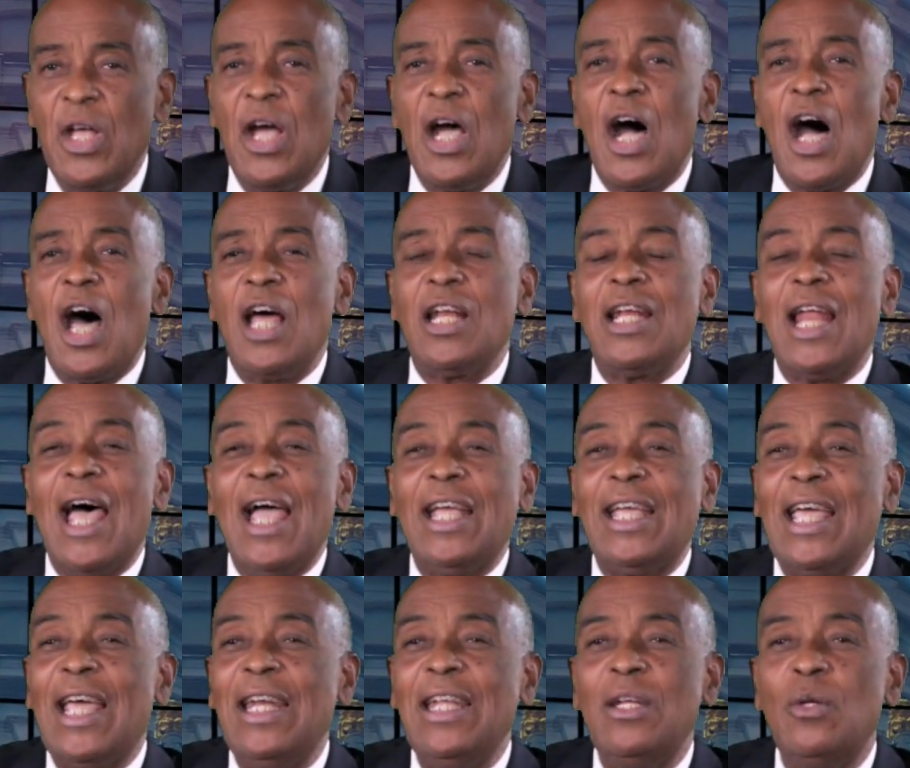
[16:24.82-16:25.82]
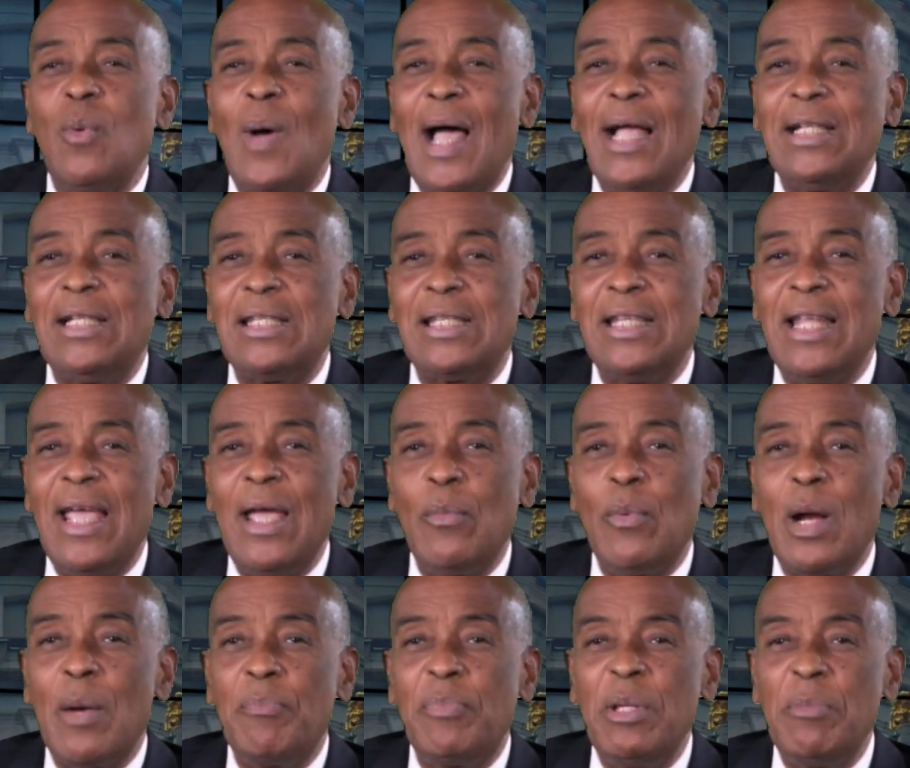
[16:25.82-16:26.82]
Unlike Ellen White's day,
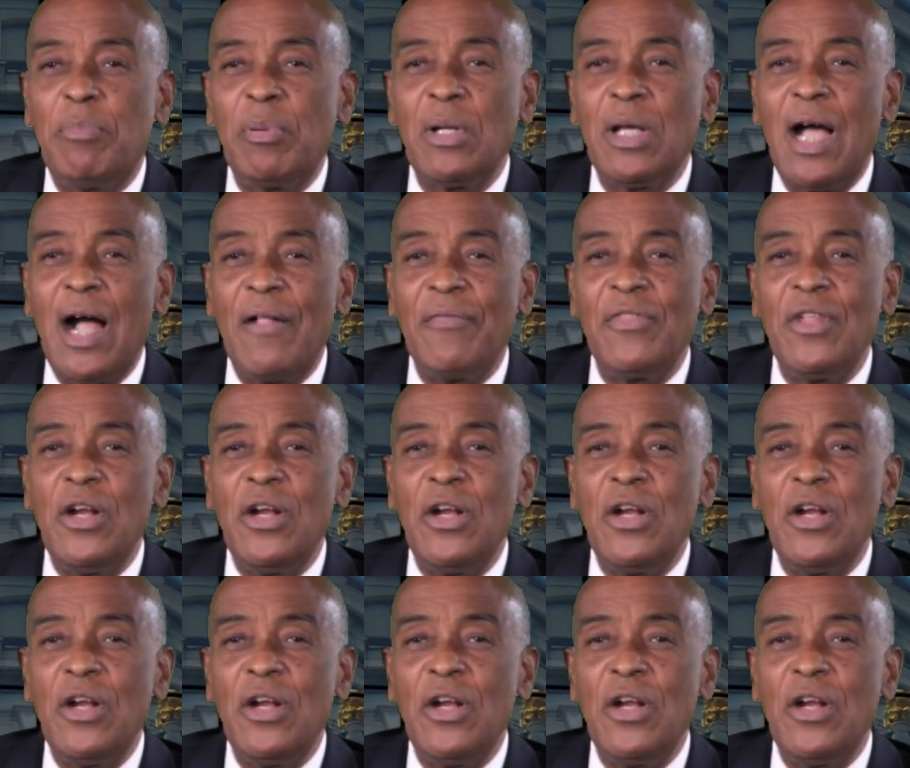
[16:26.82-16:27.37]
where people got